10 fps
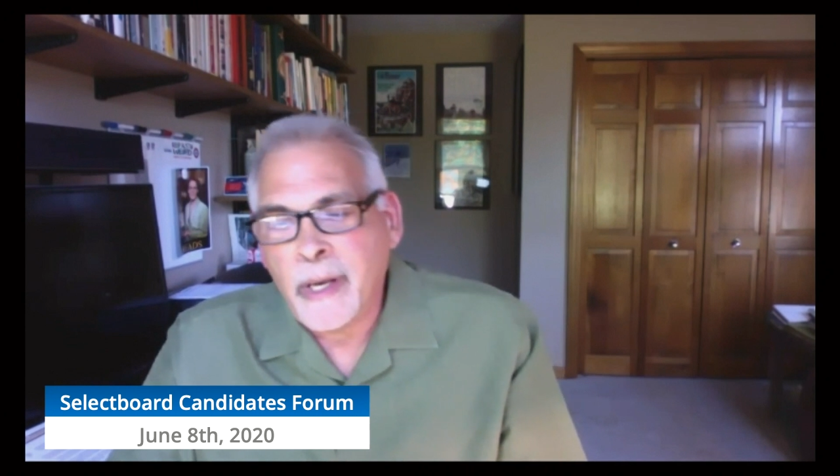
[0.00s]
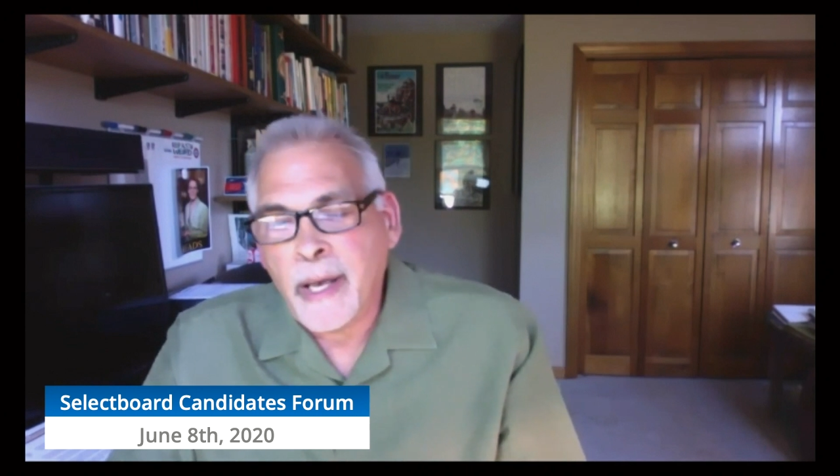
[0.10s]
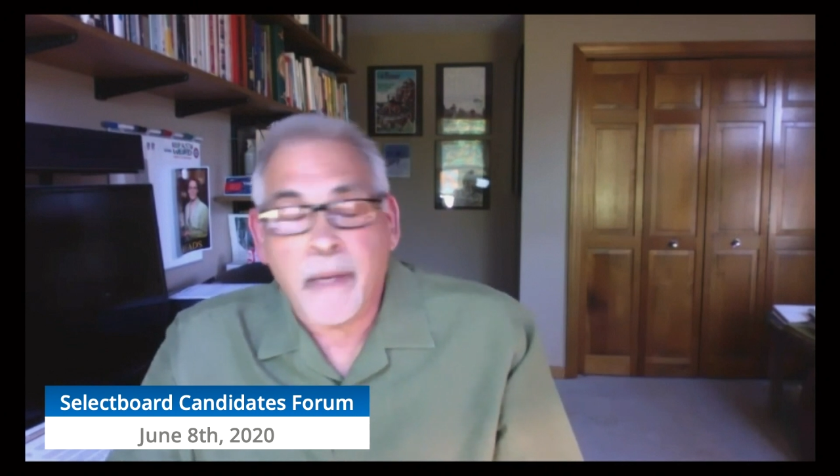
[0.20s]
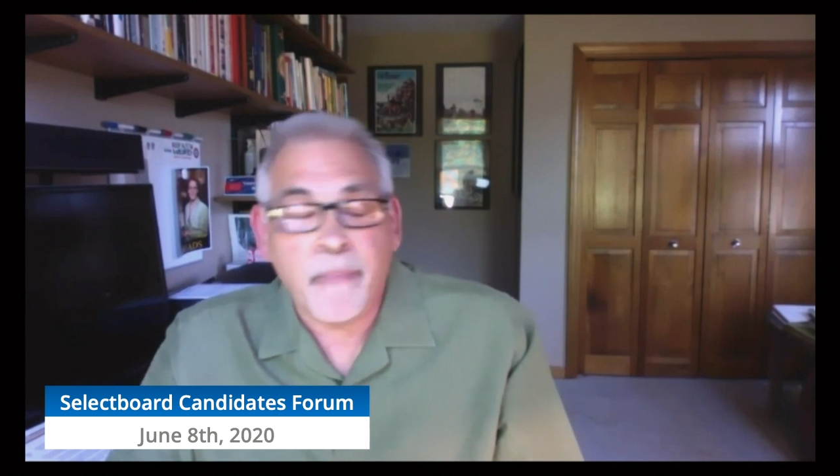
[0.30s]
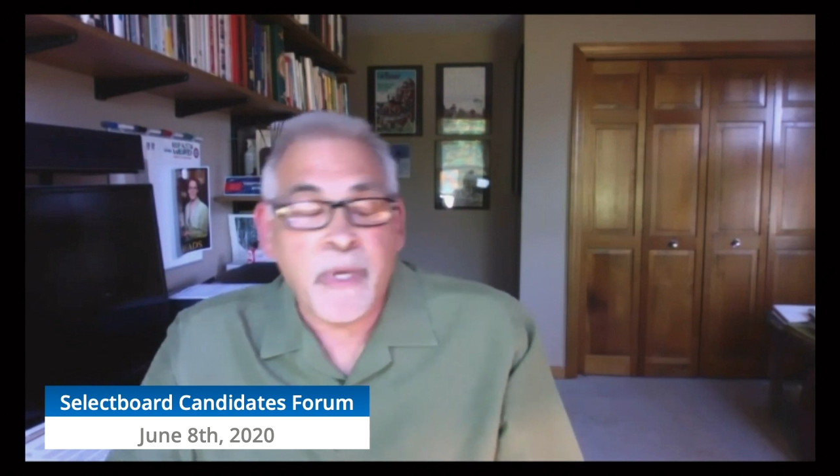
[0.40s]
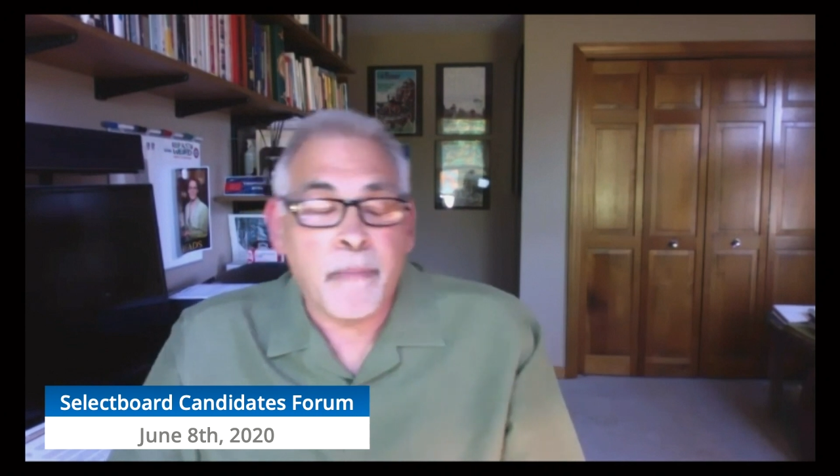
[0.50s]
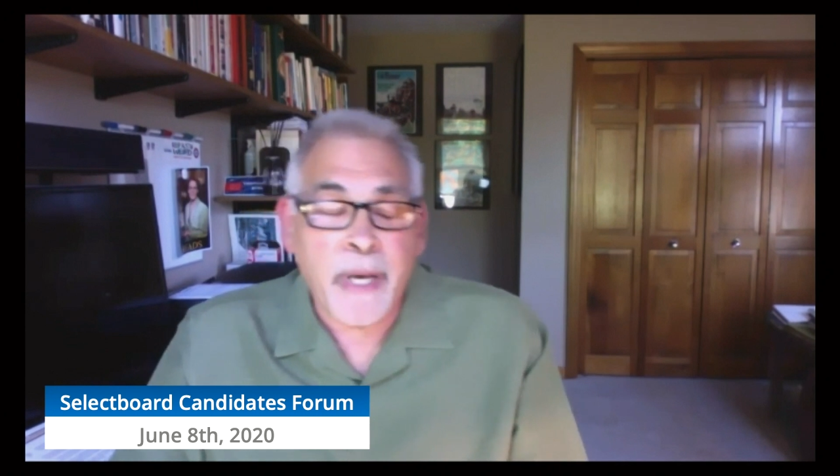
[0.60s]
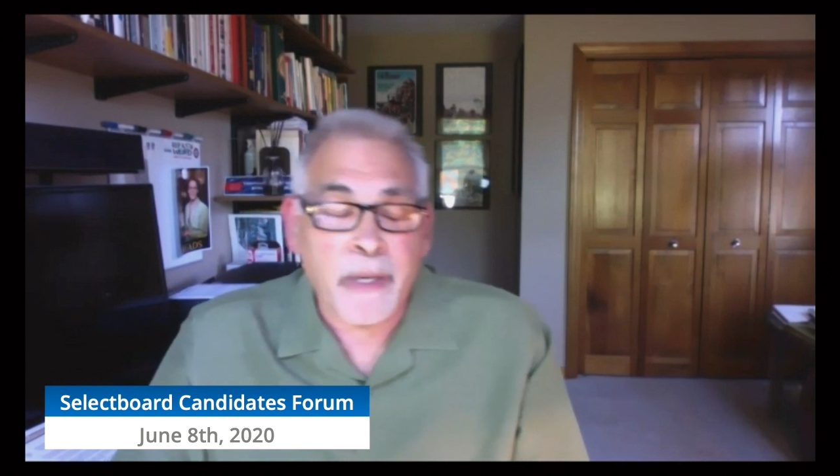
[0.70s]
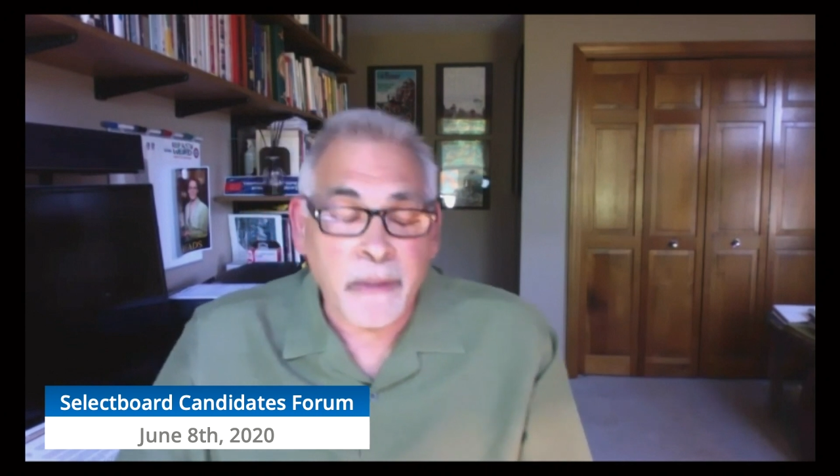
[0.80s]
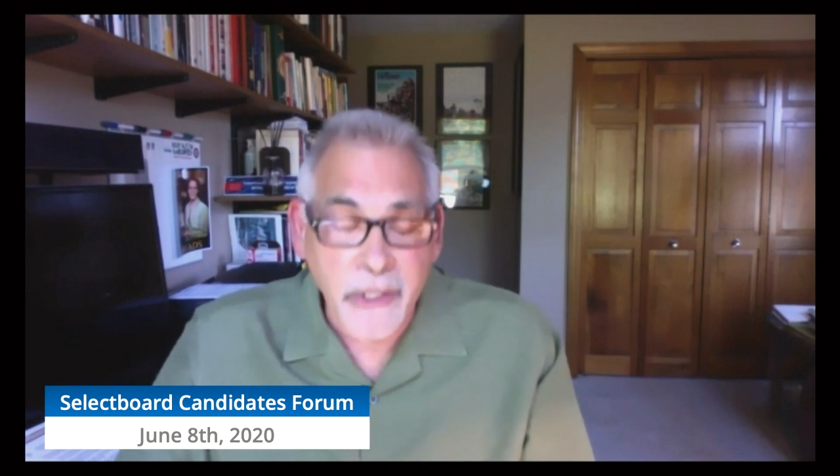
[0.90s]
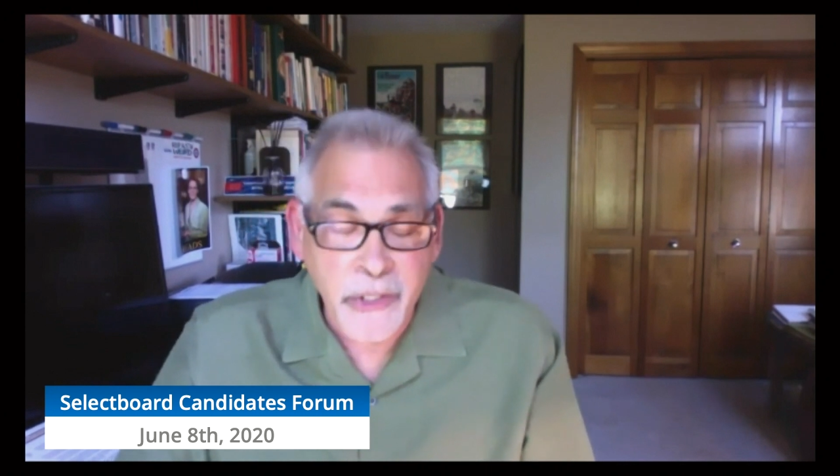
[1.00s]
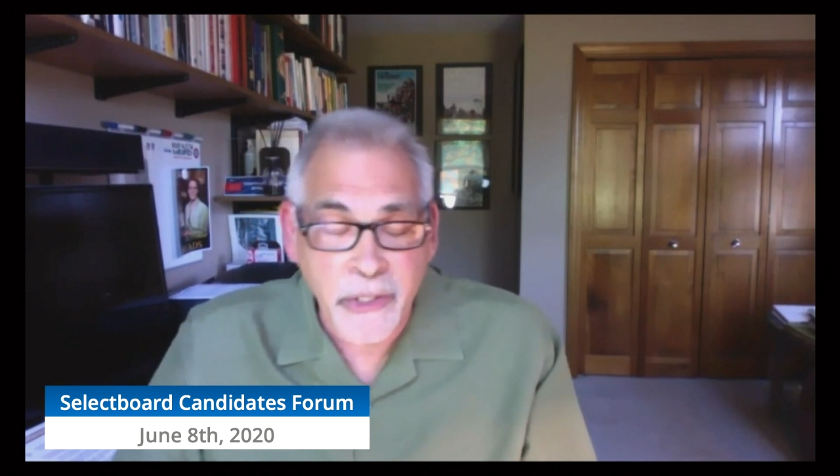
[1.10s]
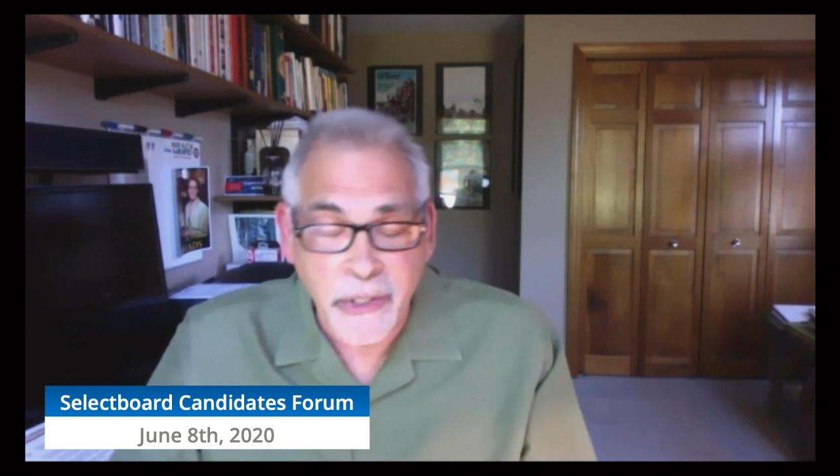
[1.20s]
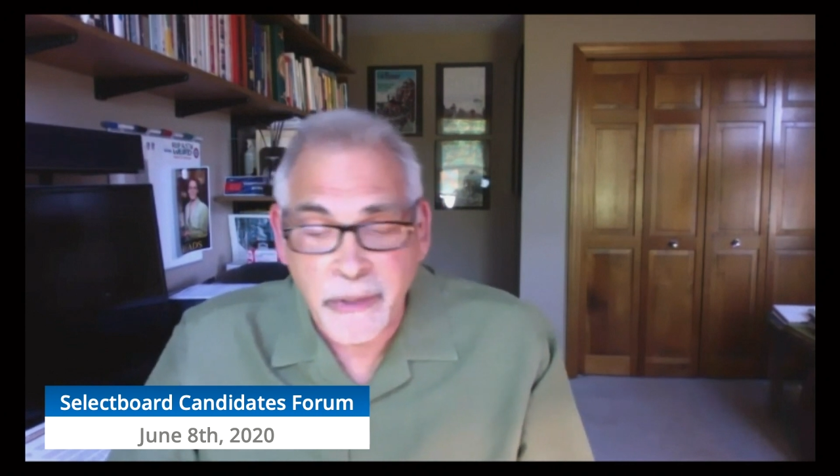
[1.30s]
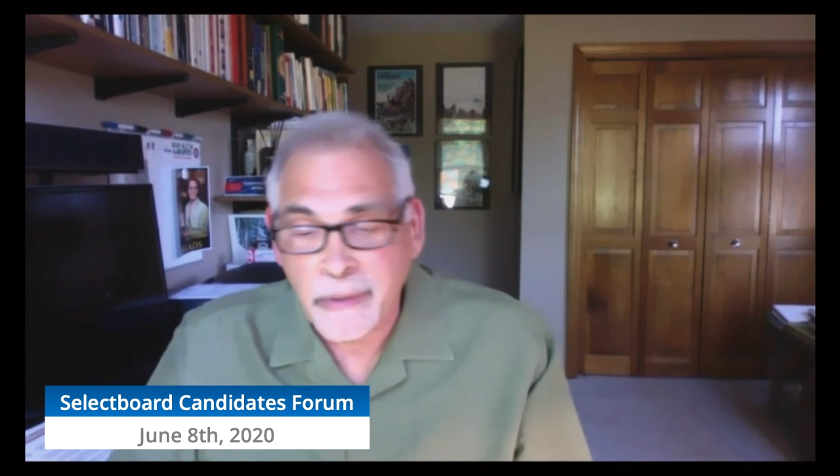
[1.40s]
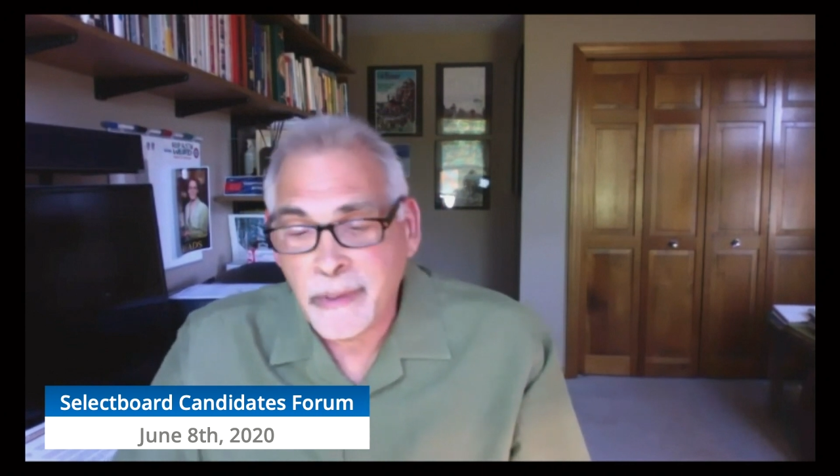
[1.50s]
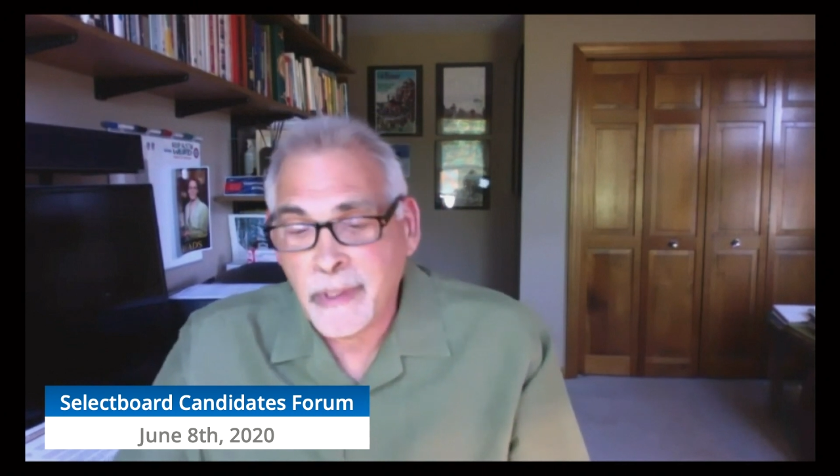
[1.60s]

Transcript: how to be a better listener,